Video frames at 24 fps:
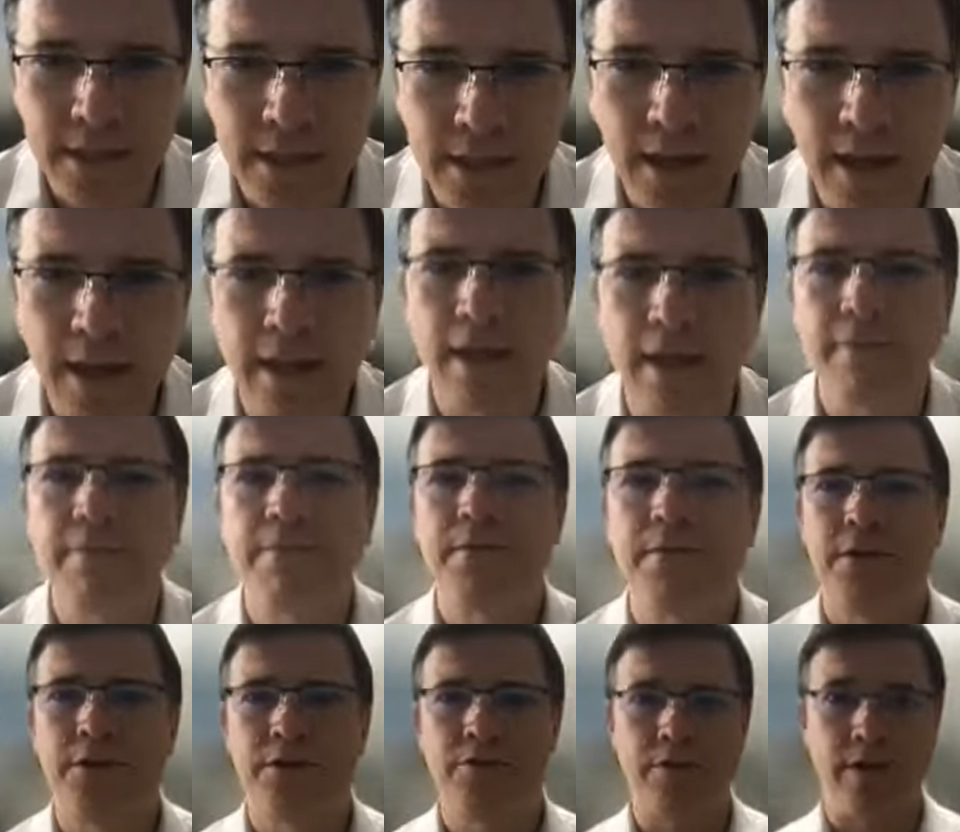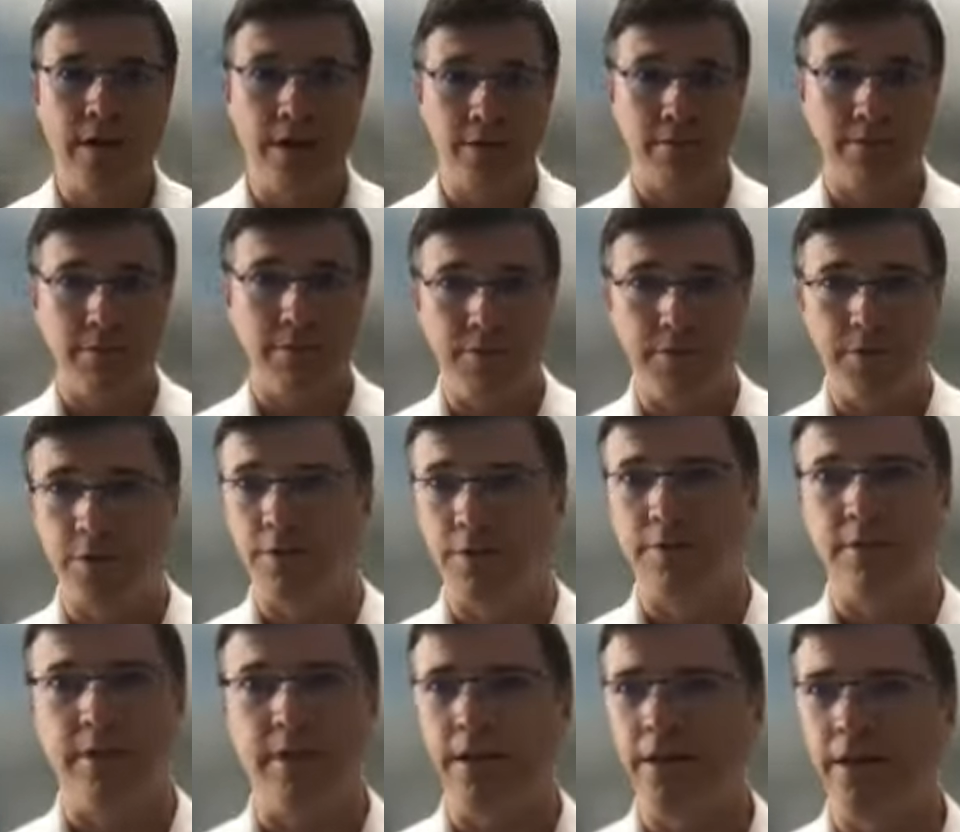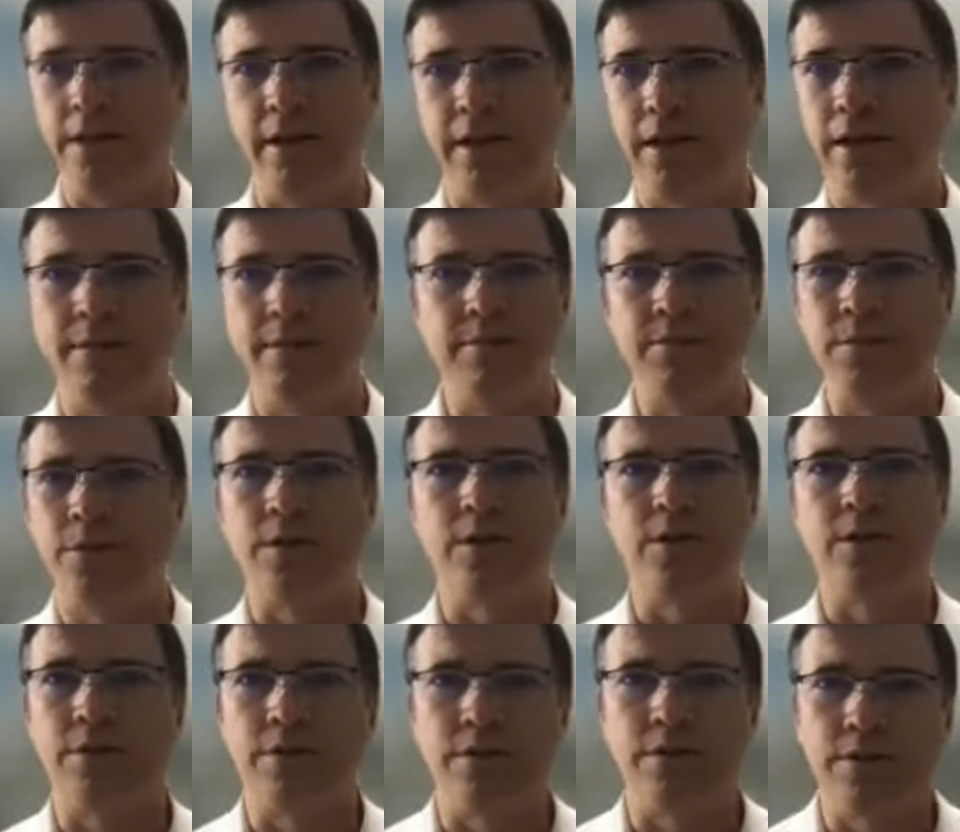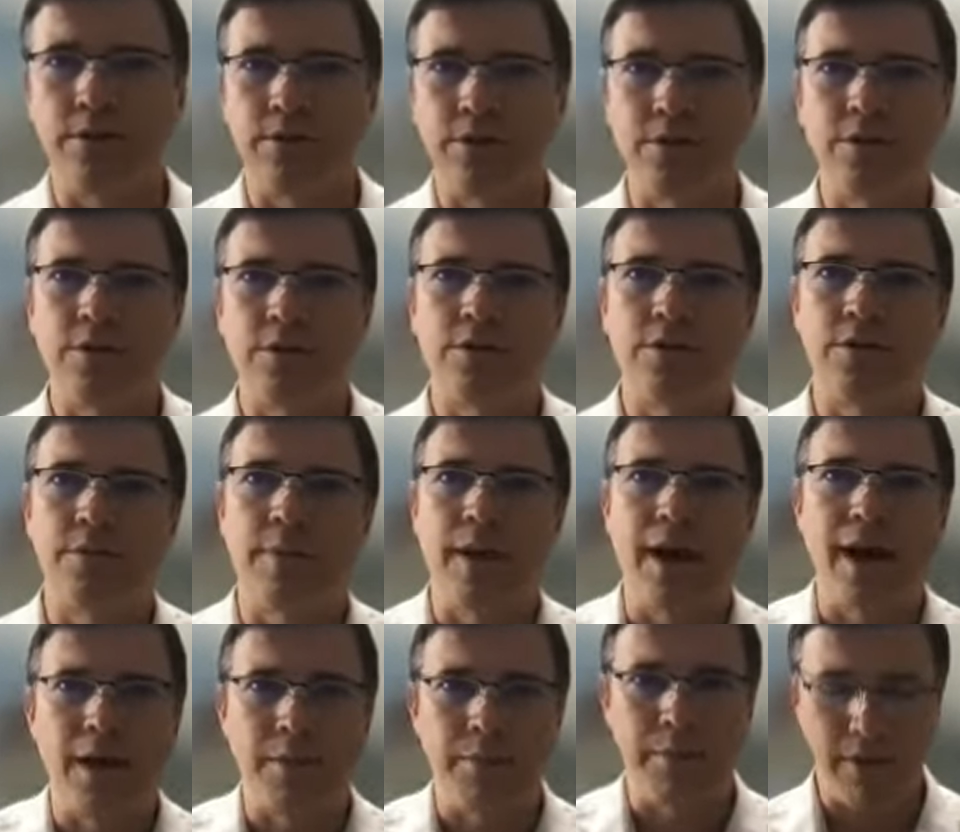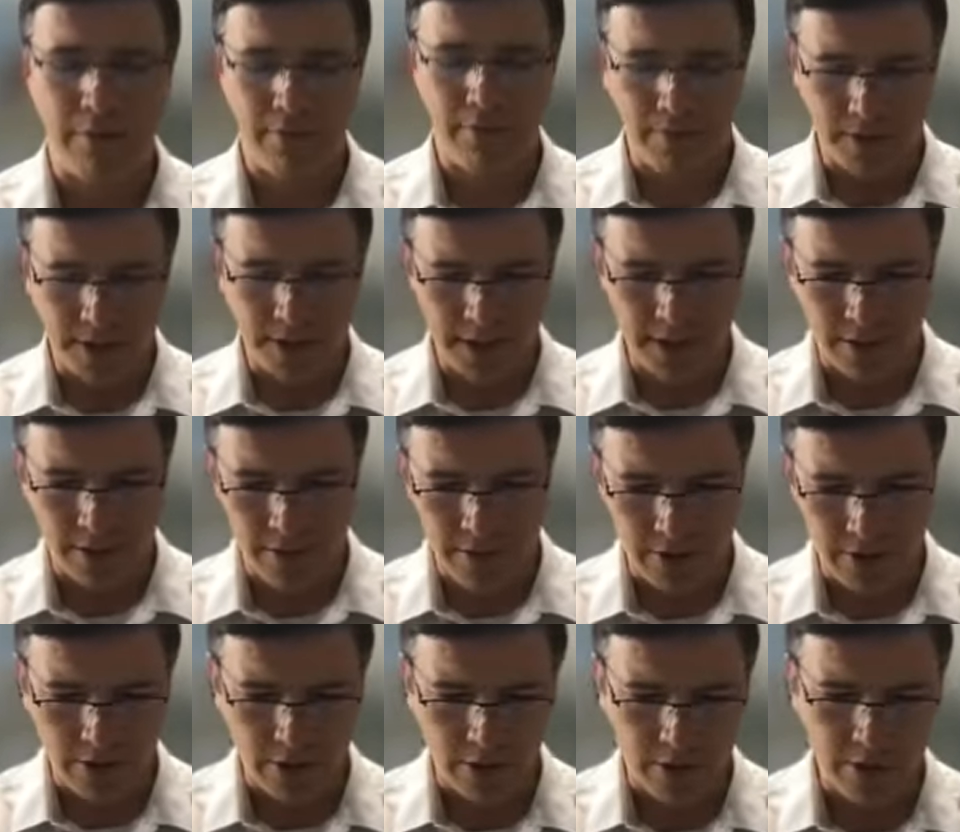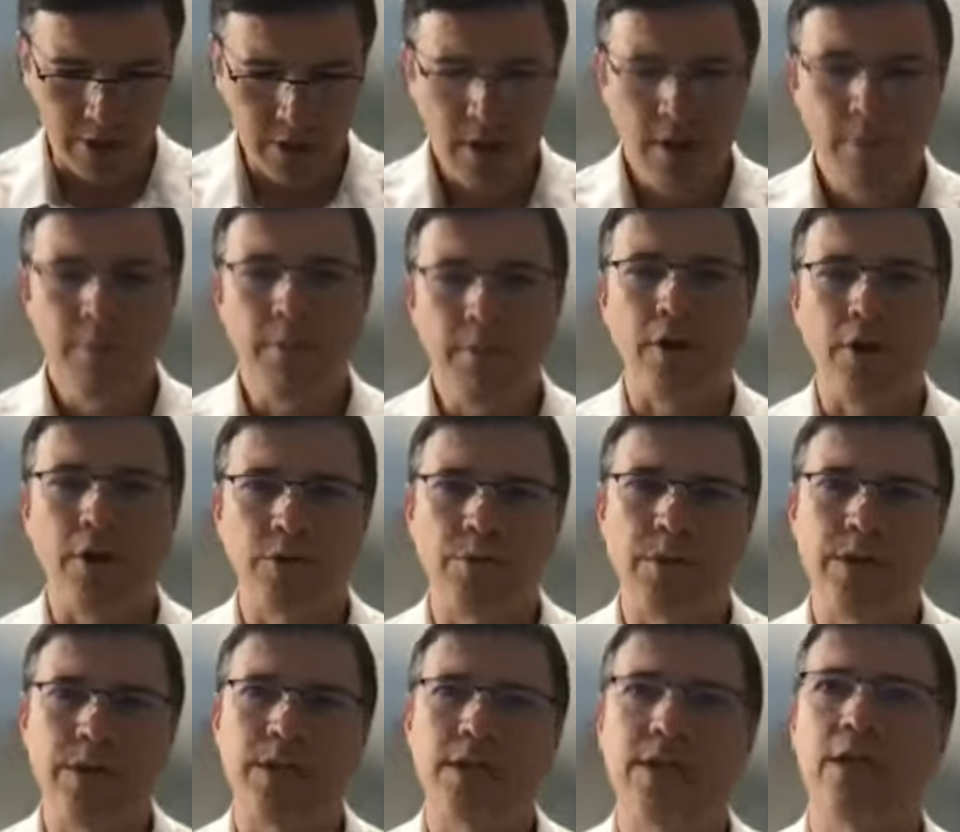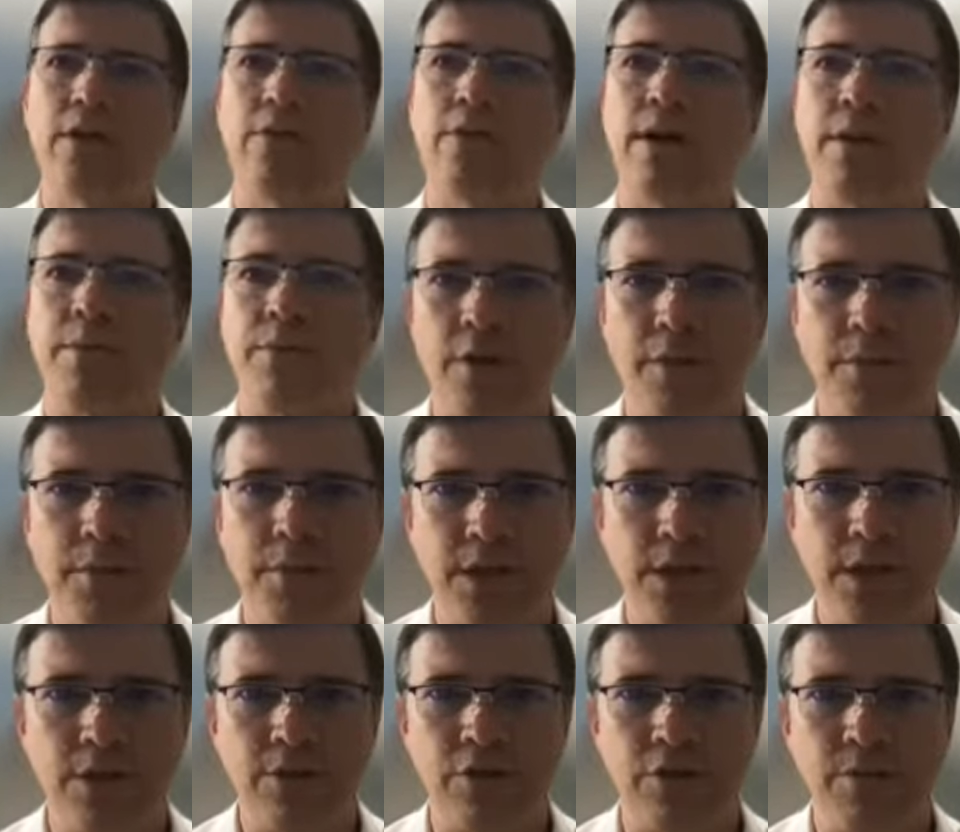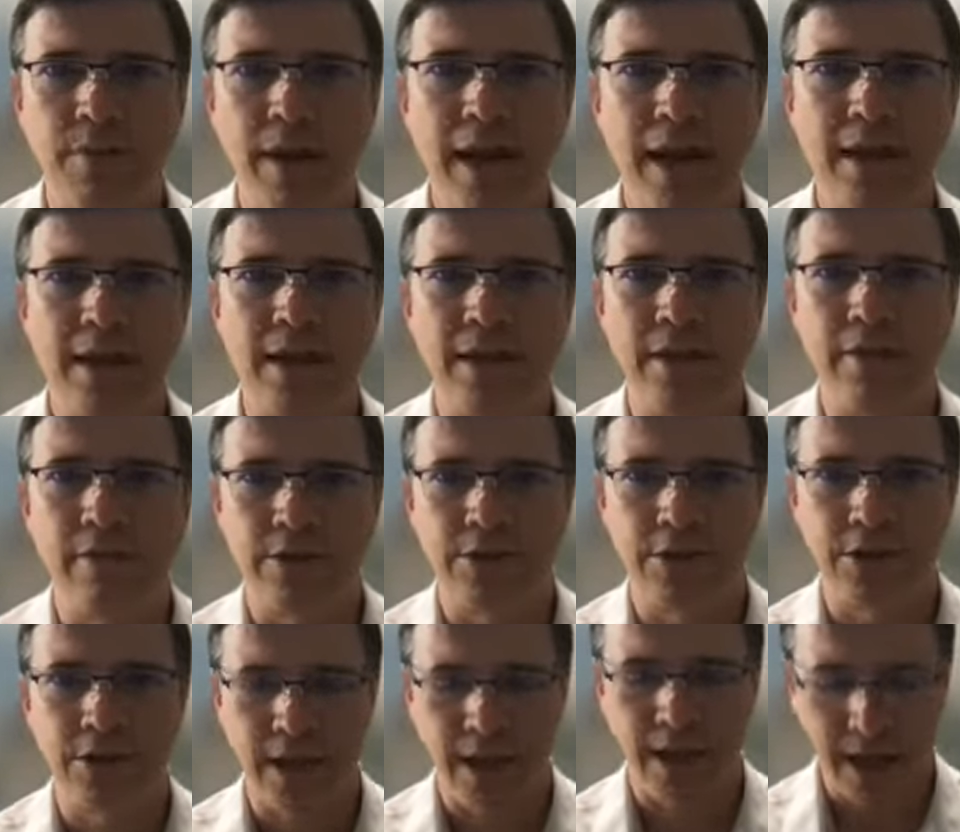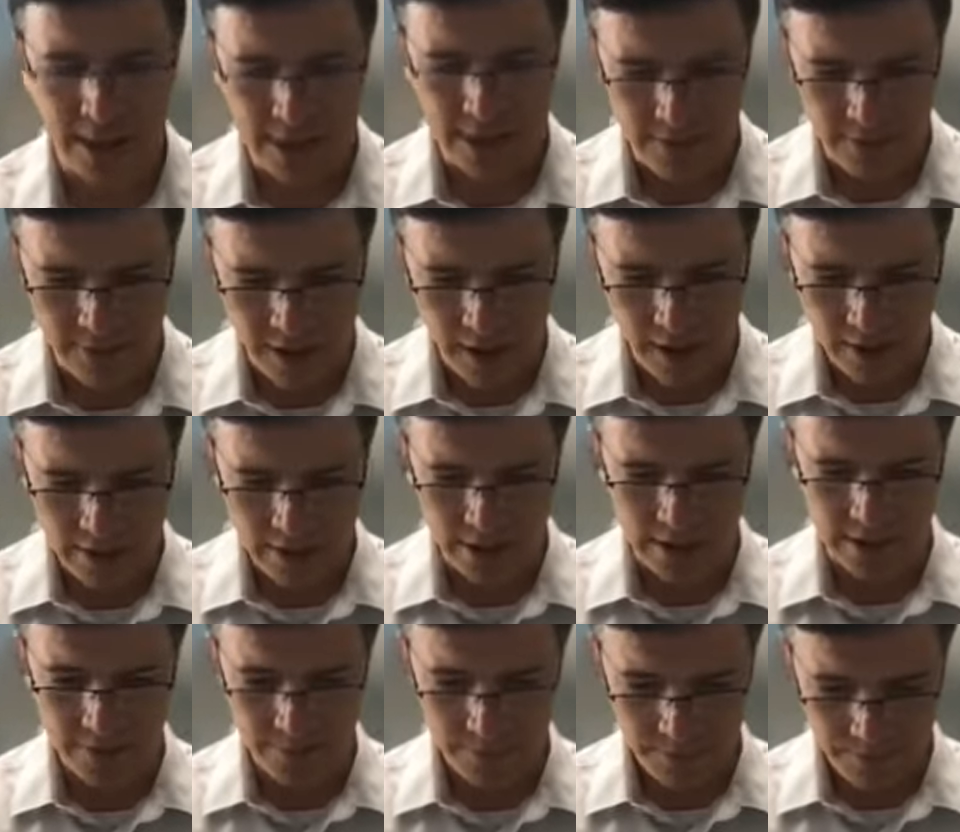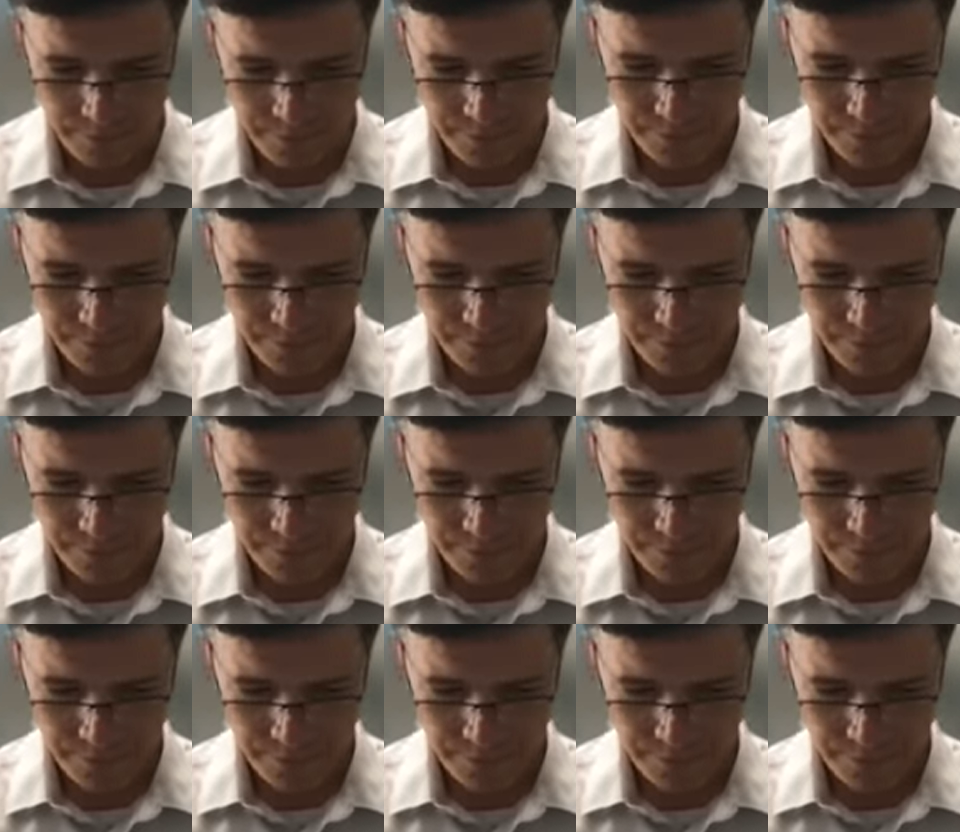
They have their first right of refusal um, to, to, to buy it back from the Sikrikon because we still want property to remain in the original hands of the owners.